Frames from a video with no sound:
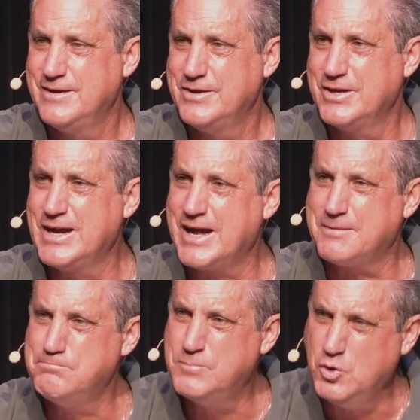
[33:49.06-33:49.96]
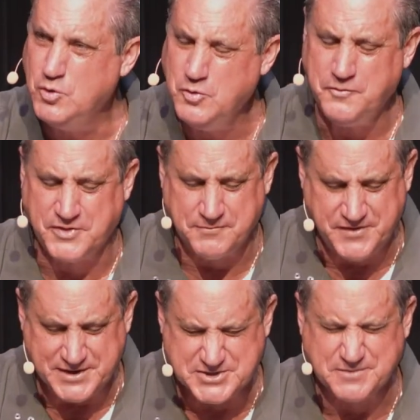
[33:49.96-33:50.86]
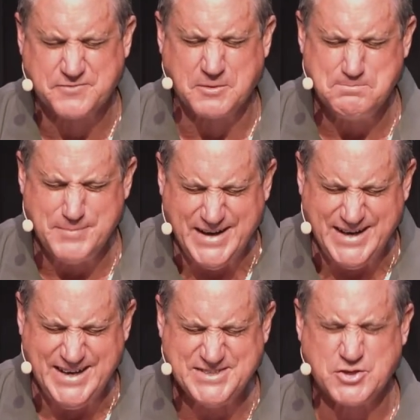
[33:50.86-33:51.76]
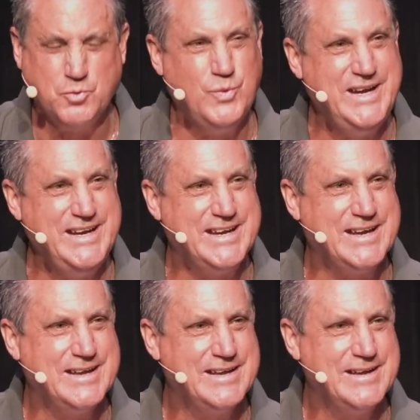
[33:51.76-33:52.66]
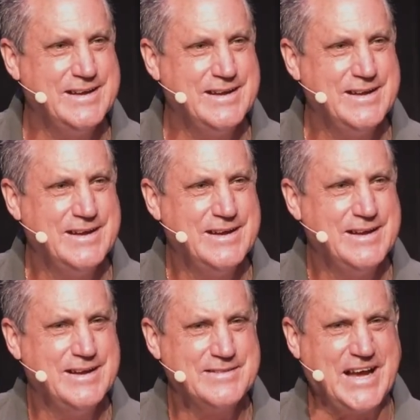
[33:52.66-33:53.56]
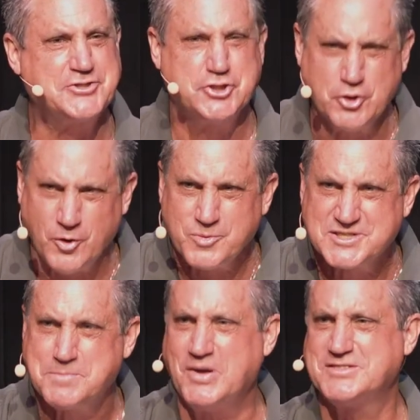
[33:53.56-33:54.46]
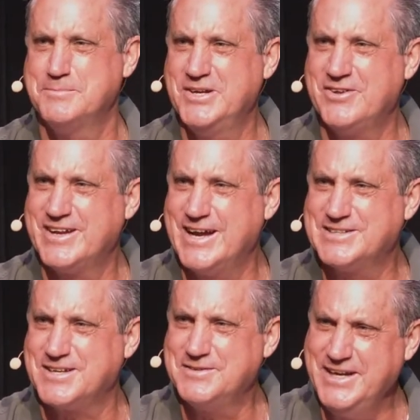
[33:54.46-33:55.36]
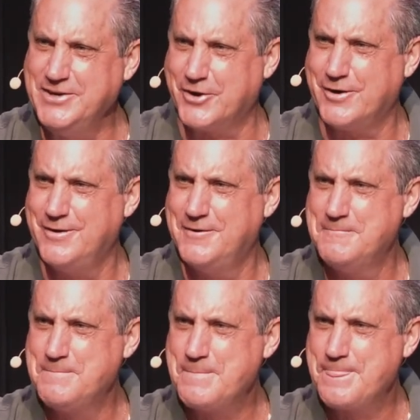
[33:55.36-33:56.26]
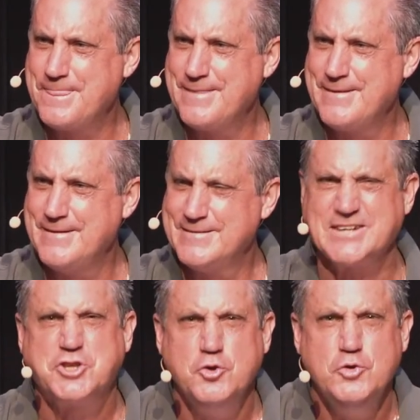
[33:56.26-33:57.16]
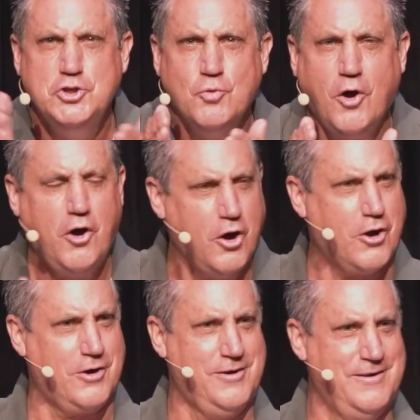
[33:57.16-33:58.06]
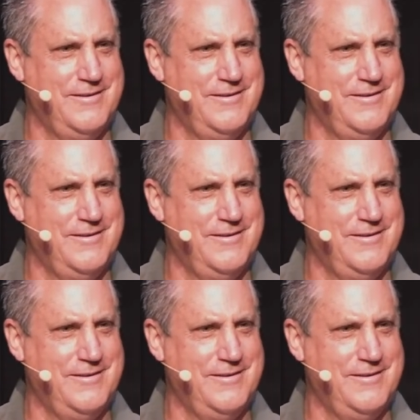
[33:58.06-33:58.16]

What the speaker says: You got to move the vision from me to we. That's your responsibility as a leader. That's who you are.